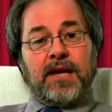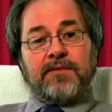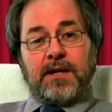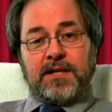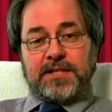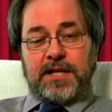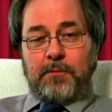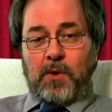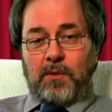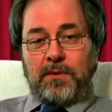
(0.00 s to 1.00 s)
If you'd like to
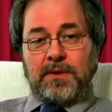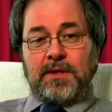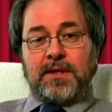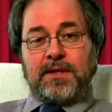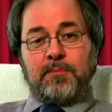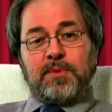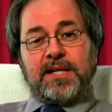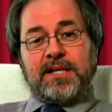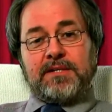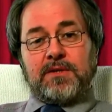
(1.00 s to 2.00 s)
know more, then
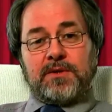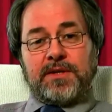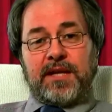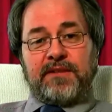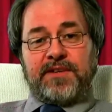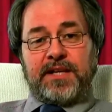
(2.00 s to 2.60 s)
please look at the other